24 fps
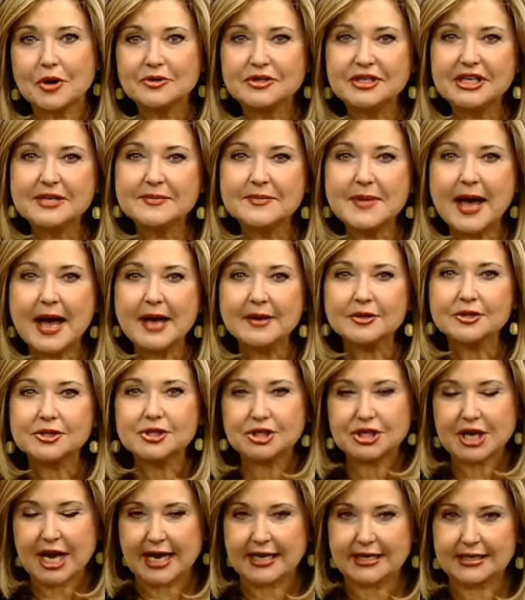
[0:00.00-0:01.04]
Protein
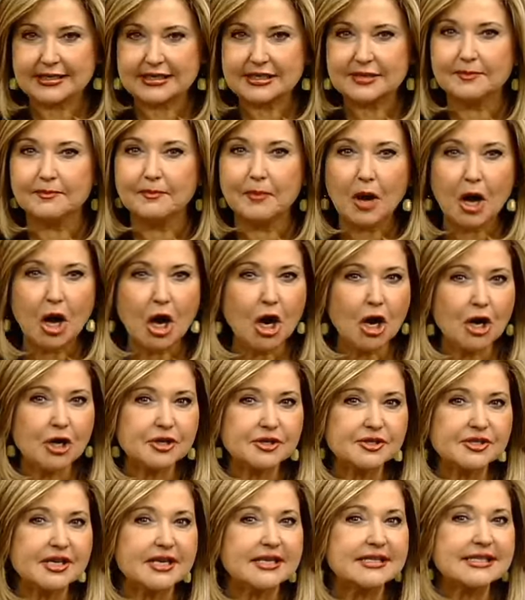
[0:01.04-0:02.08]
powder shakes,
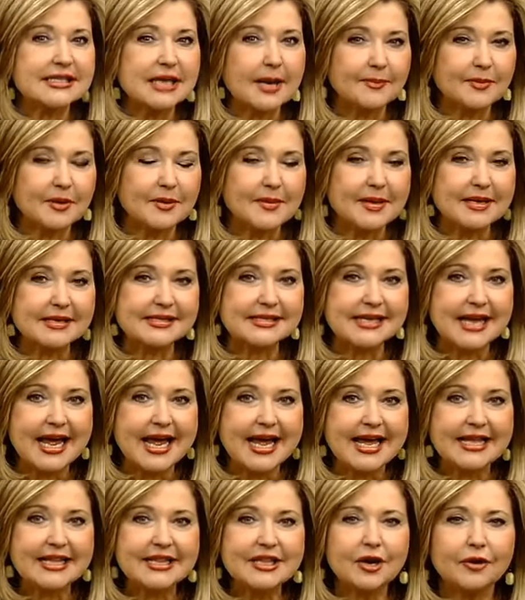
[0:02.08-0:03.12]
bars,
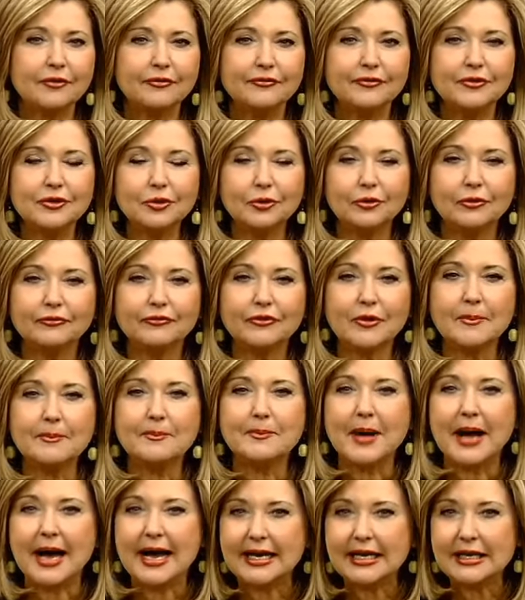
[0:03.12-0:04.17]
supplements, they're fuel
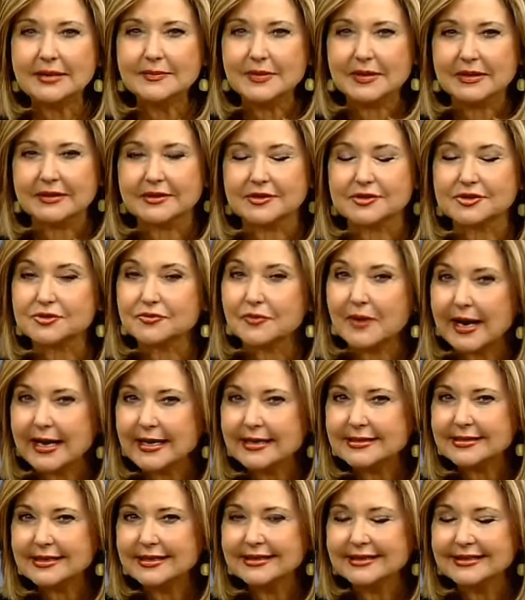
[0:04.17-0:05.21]
for bodybuilders,
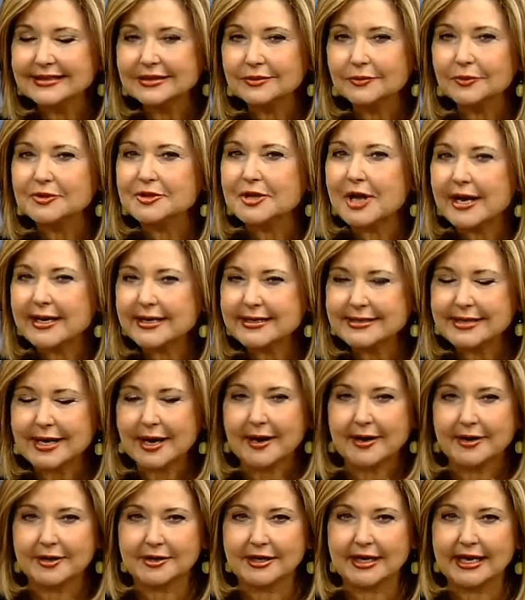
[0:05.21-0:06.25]
right? Well, not
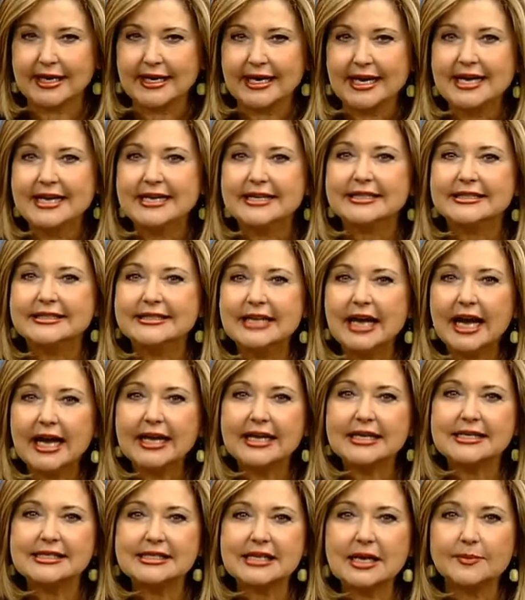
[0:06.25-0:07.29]
entirely.
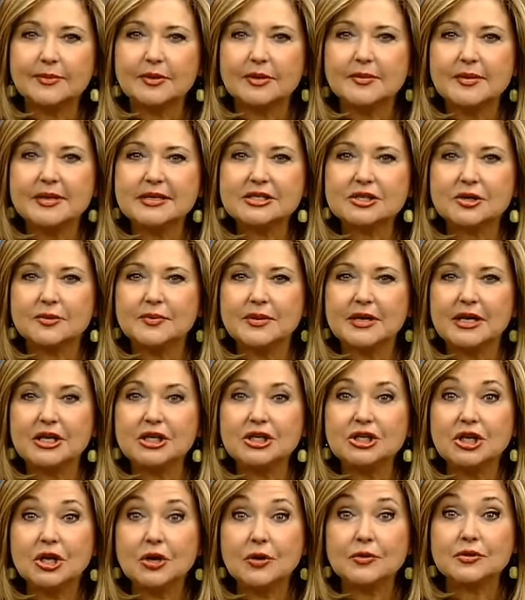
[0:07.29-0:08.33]
Diet supplements are
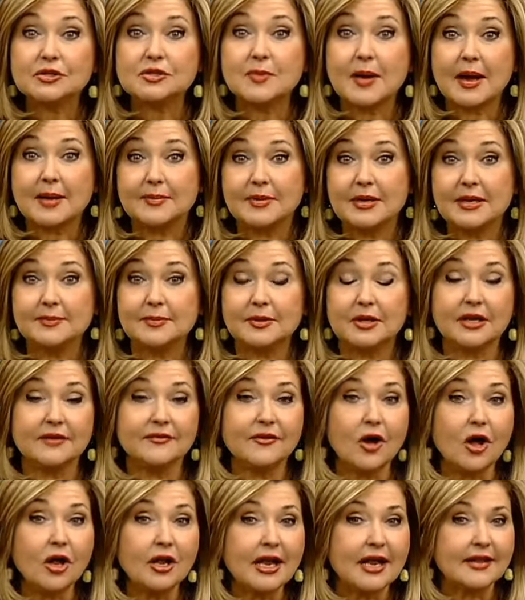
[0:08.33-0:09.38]
being used by
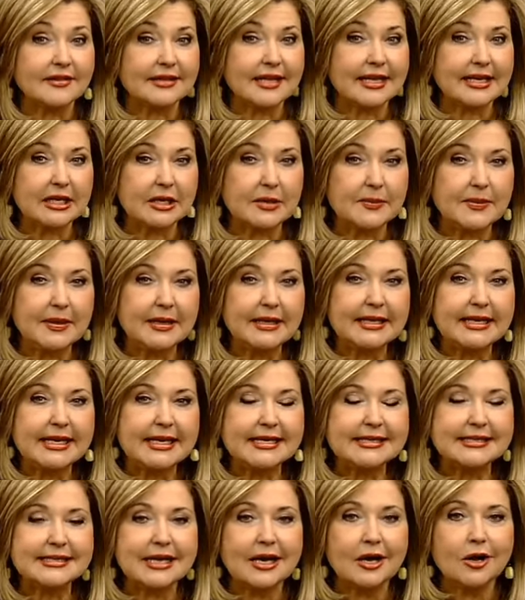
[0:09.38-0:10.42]
people of all athletic
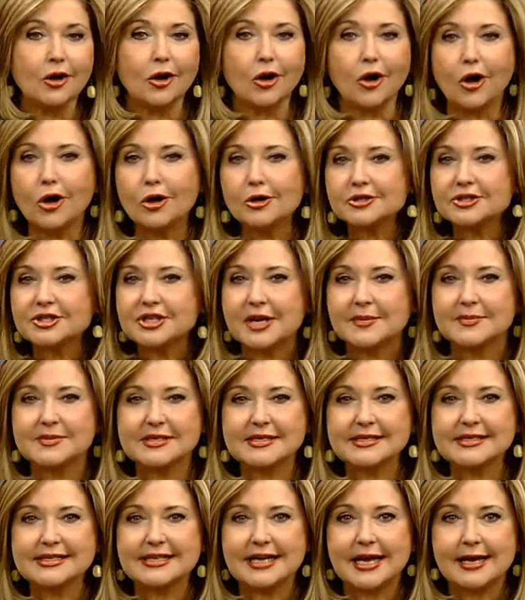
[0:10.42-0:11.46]
abilities, all
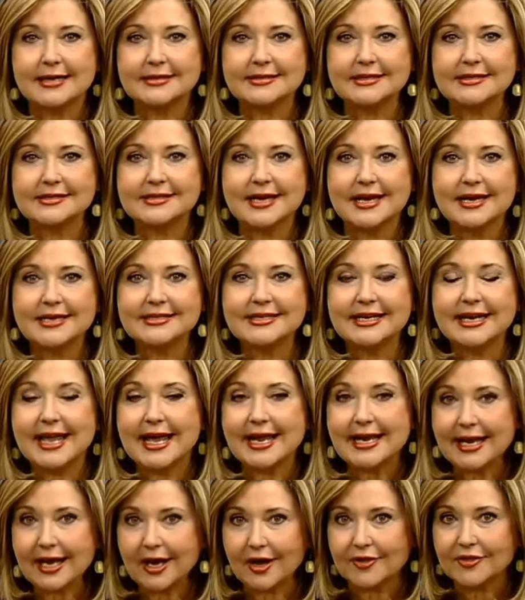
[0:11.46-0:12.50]
shapes and sizes,
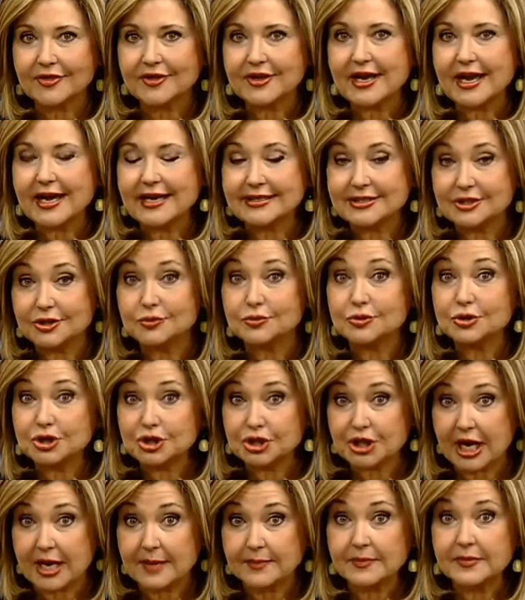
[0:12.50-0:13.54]
to get healthy and to
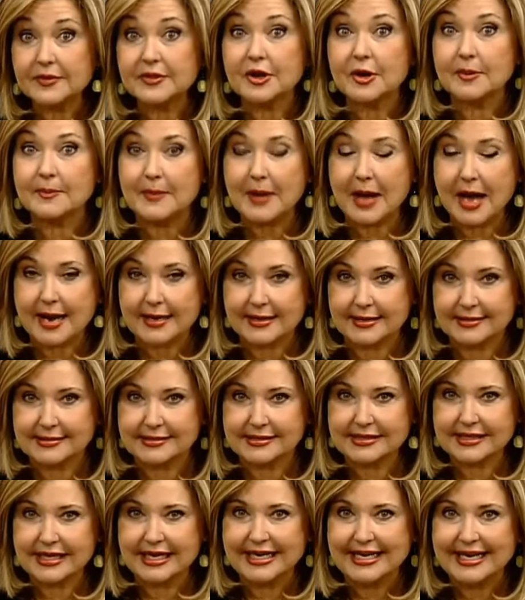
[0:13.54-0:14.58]
shape their
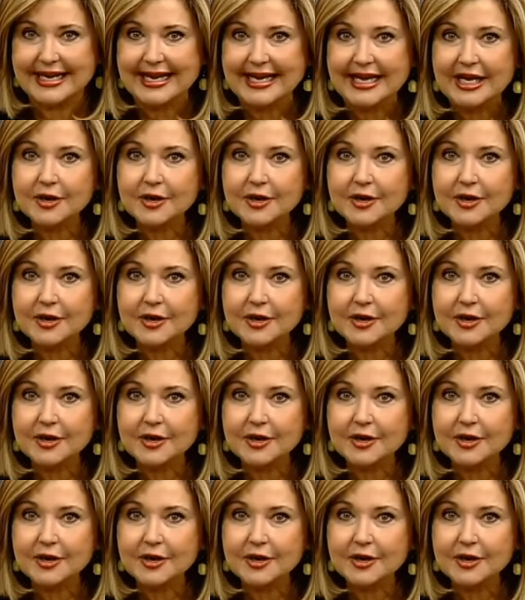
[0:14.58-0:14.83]
bodies.